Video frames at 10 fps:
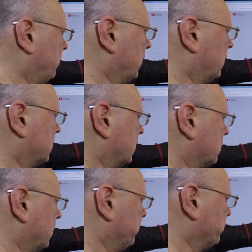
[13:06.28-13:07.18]
pick is
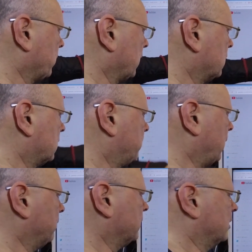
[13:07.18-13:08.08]
this one,
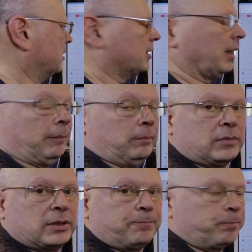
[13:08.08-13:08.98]
spams and
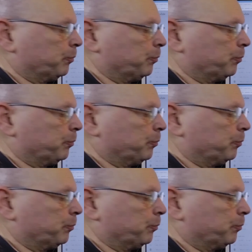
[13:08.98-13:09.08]
scams,